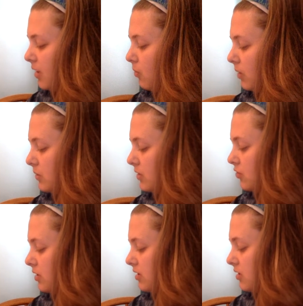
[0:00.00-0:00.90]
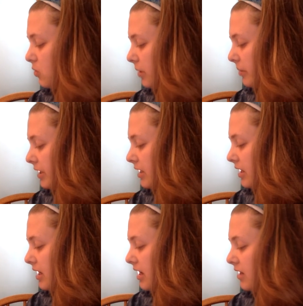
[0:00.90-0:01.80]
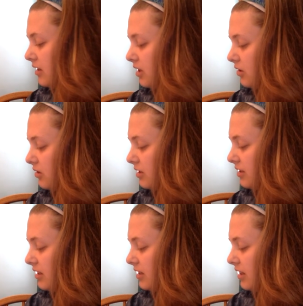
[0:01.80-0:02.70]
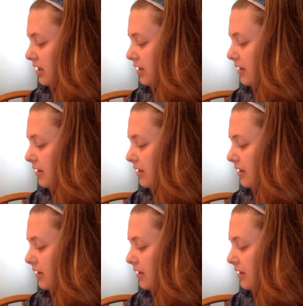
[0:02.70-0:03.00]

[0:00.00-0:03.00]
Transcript: One was addressed to Norman, and the other to Sidney.